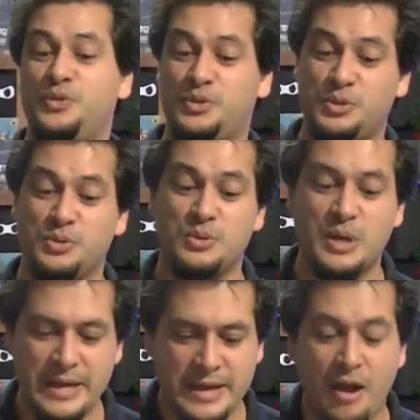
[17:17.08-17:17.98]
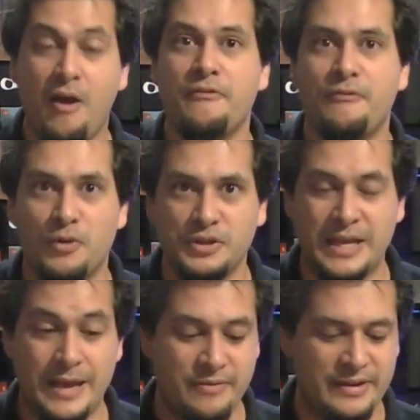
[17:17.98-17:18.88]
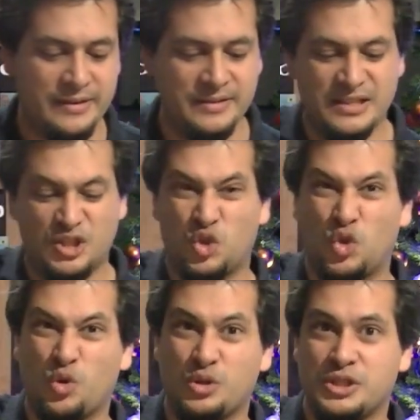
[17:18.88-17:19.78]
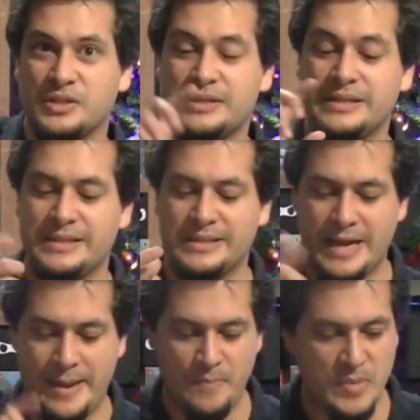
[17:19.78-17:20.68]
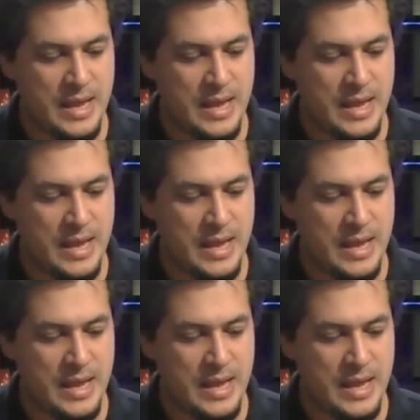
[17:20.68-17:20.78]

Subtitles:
to avoid having distortions in time.